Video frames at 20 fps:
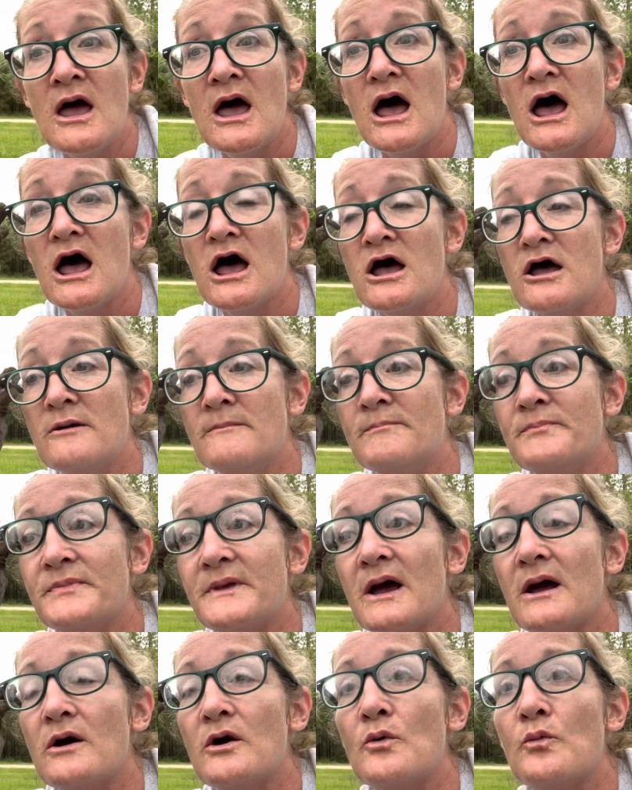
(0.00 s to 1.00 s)
Um,
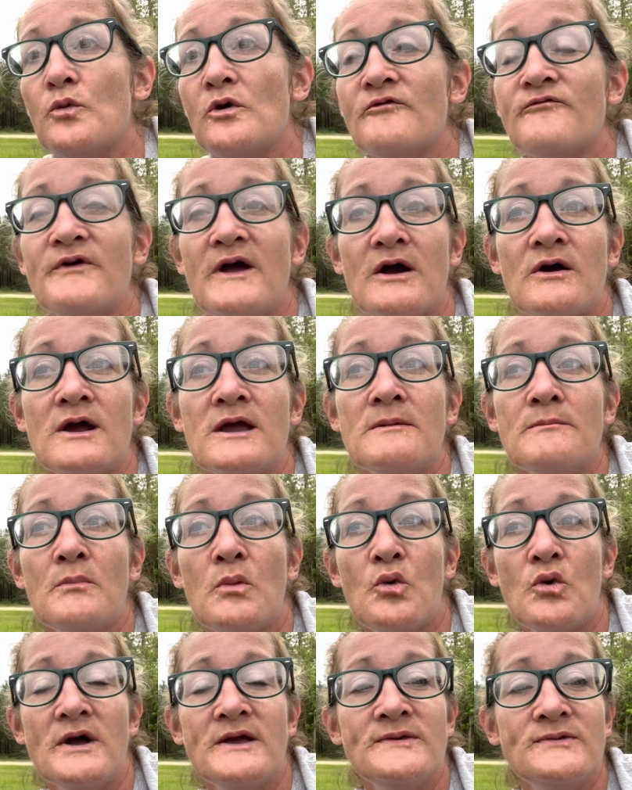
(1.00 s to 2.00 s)
we're very
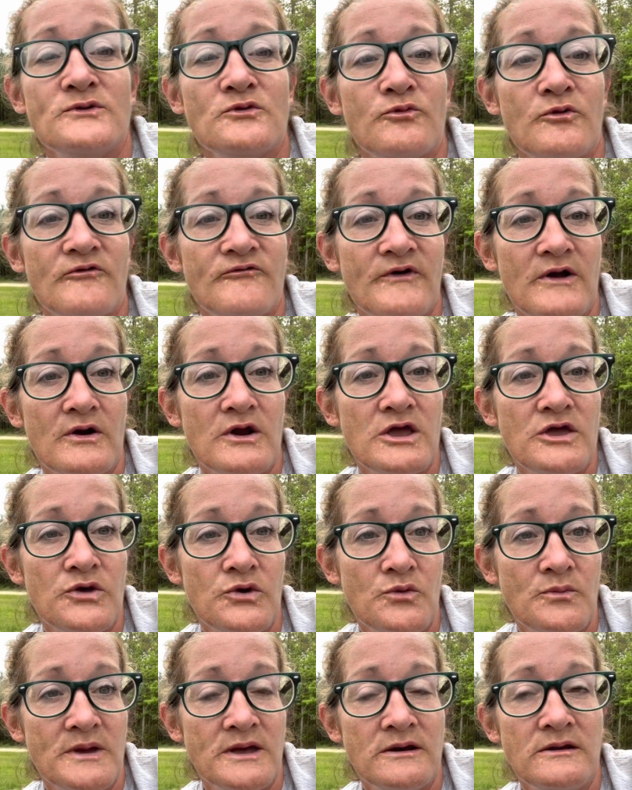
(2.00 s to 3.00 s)
moist, we're very
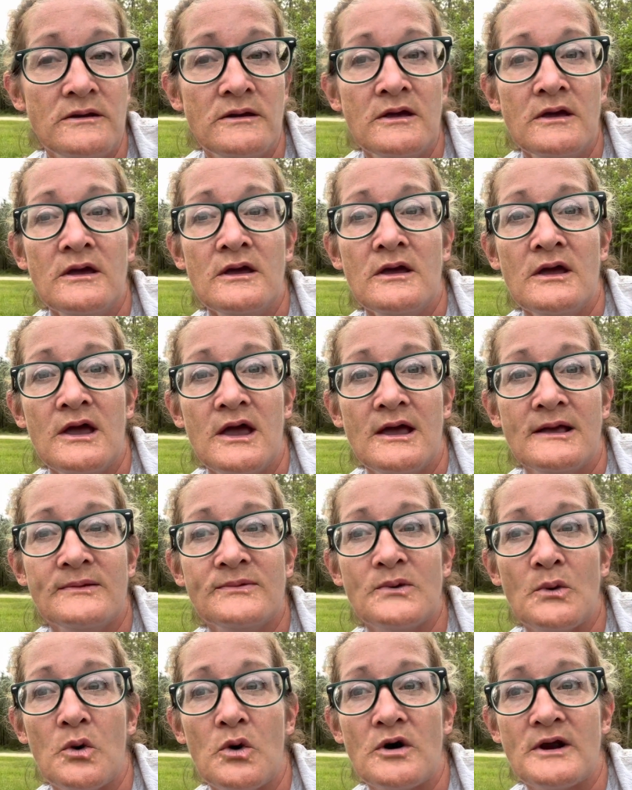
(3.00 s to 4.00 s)
humid. And
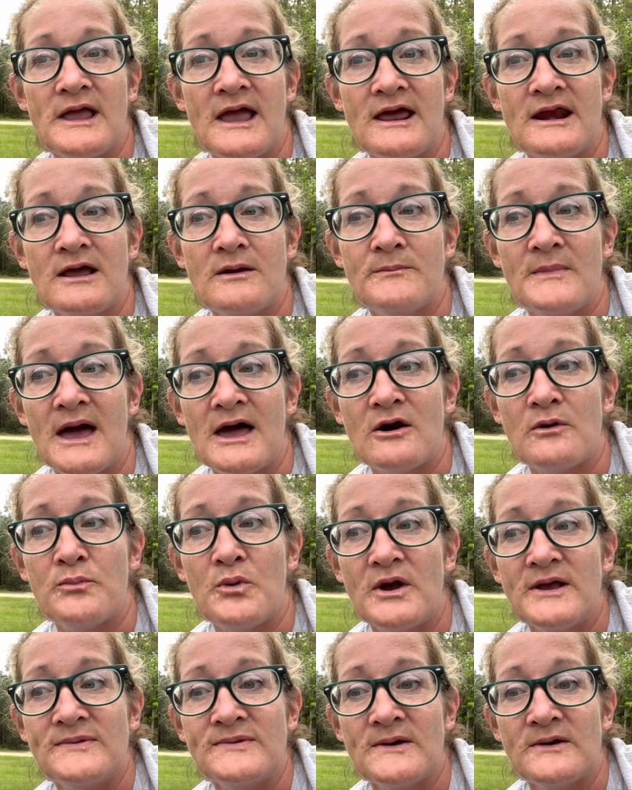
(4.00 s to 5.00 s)
so organic matter
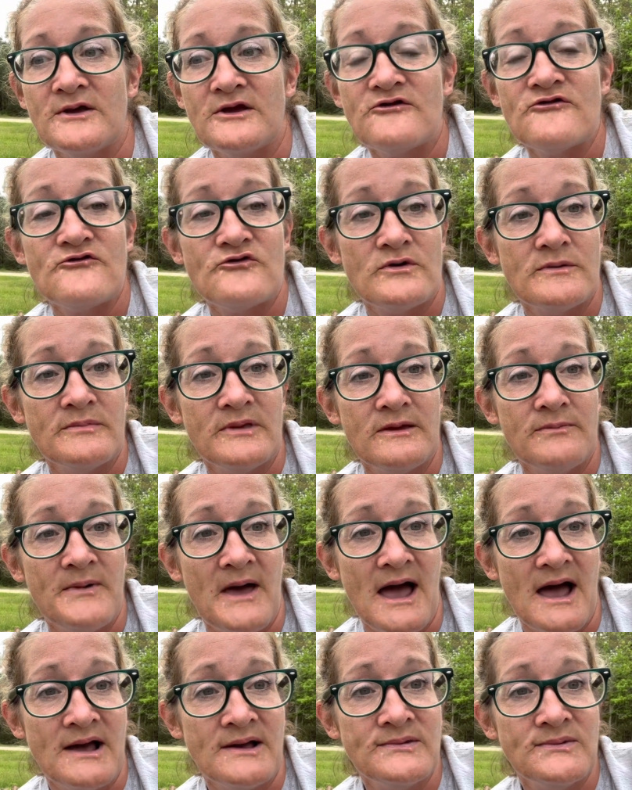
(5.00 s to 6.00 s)
breaks down extremely
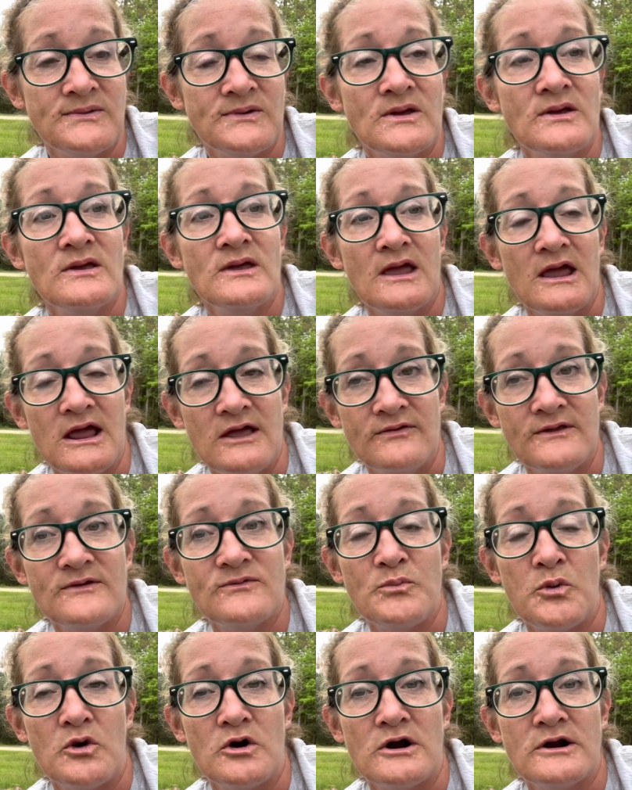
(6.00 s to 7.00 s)
fast in this
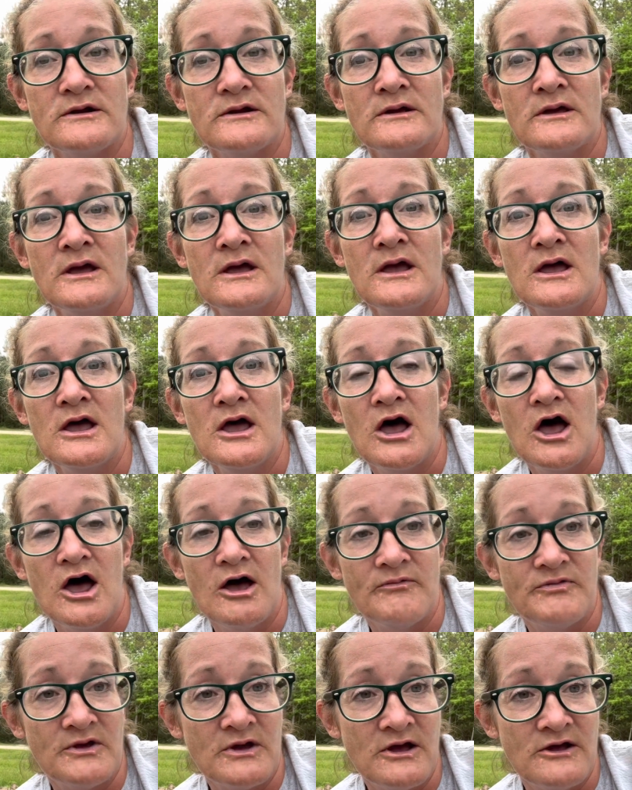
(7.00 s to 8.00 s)
part
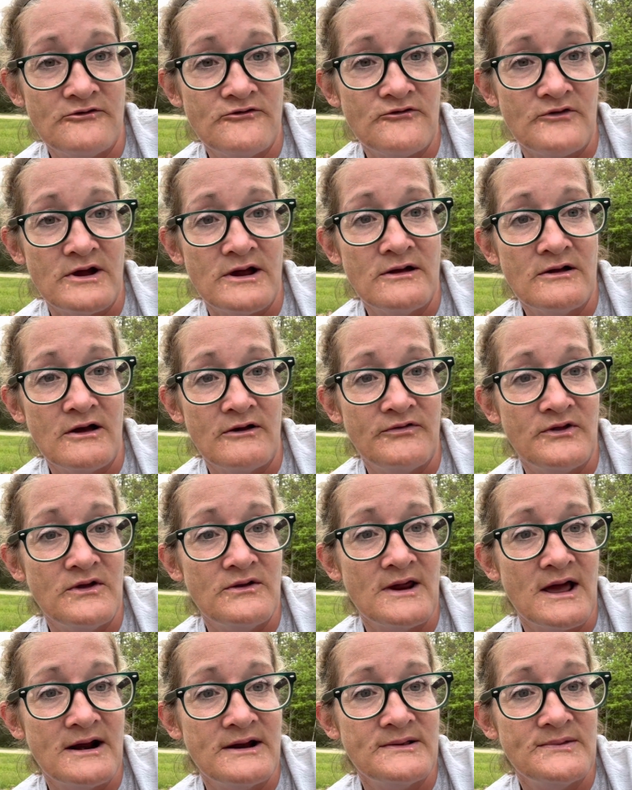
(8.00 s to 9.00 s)
of the country, of the
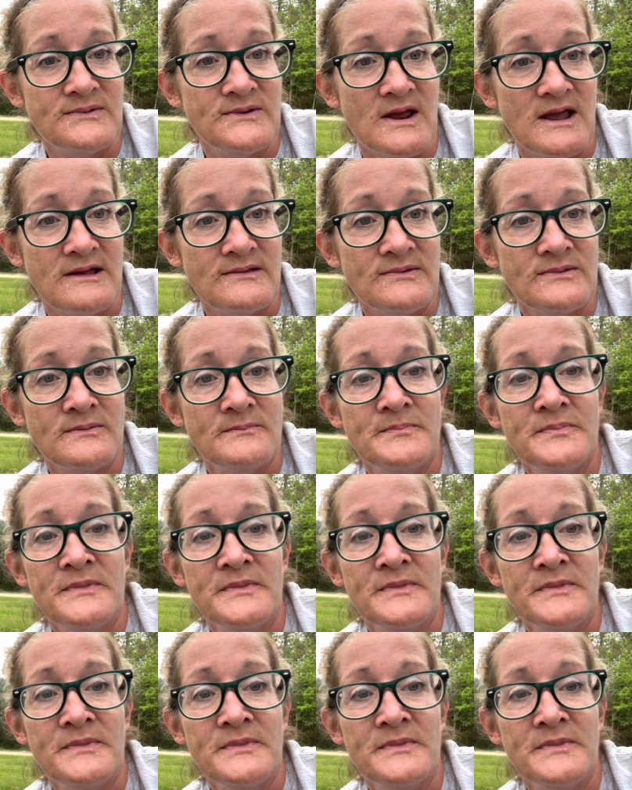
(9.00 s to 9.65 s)
United States.